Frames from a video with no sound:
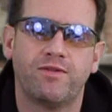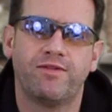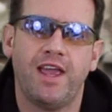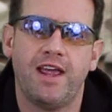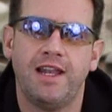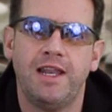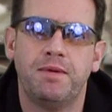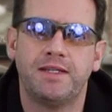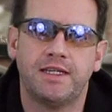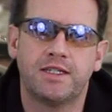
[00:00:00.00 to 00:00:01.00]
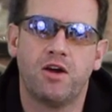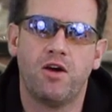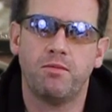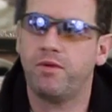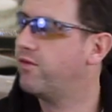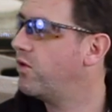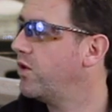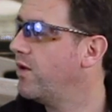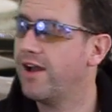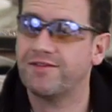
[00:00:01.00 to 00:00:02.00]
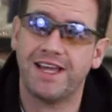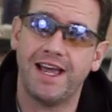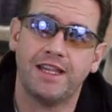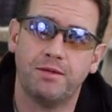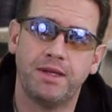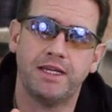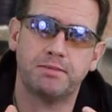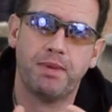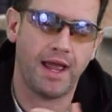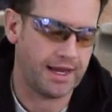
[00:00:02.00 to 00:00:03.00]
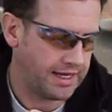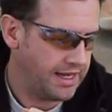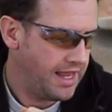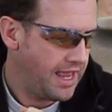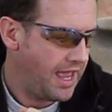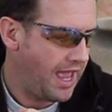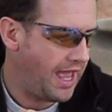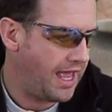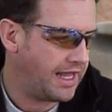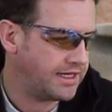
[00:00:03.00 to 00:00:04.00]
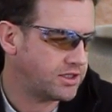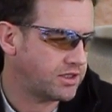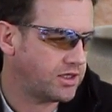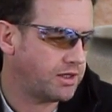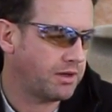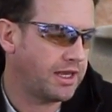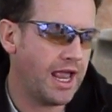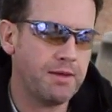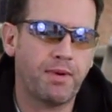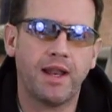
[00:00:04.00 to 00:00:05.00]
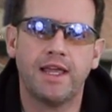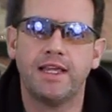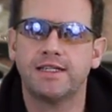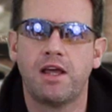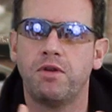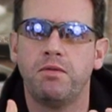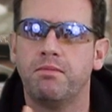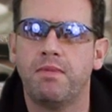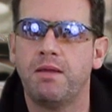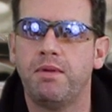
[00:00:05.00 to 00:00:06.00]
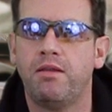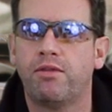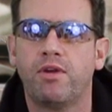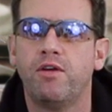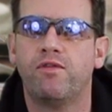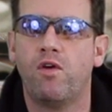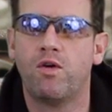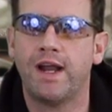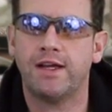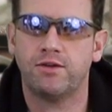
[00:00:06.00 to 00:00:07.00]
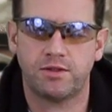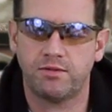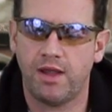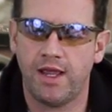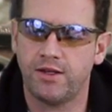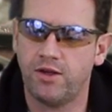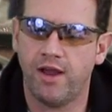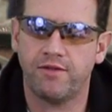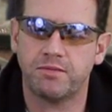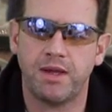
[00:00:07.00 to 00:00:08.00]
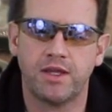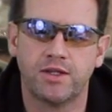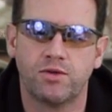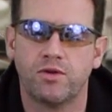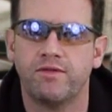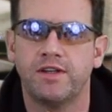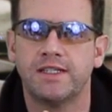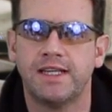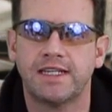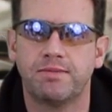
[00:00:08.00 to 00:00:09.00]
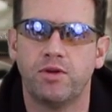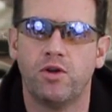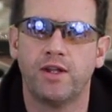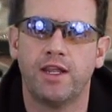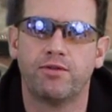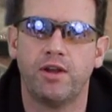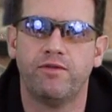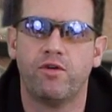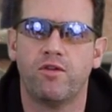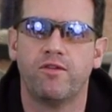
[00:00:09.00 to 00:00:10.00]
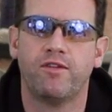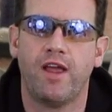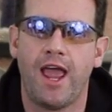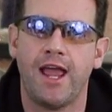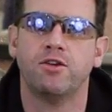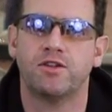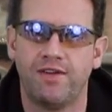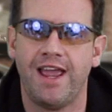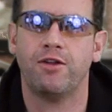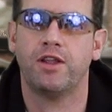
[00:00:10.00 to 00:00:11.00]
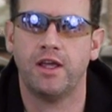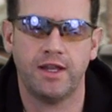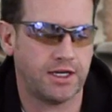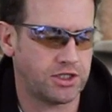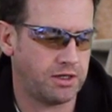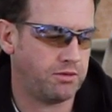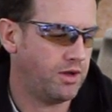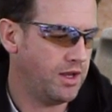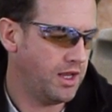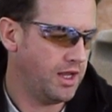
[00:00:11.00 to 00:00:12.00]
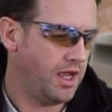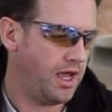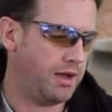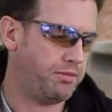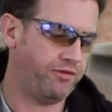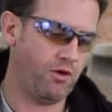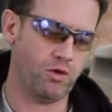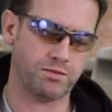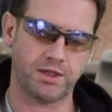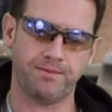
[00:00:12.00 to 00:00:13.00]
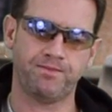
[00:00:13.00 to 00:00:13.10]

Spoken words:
of get a limited time before you have to hand the piece back. And gameplay is only maybe 3 or 4 hours, and you have to make a sort of an assessment on that 3 to 4 hours of how the gun actually performed.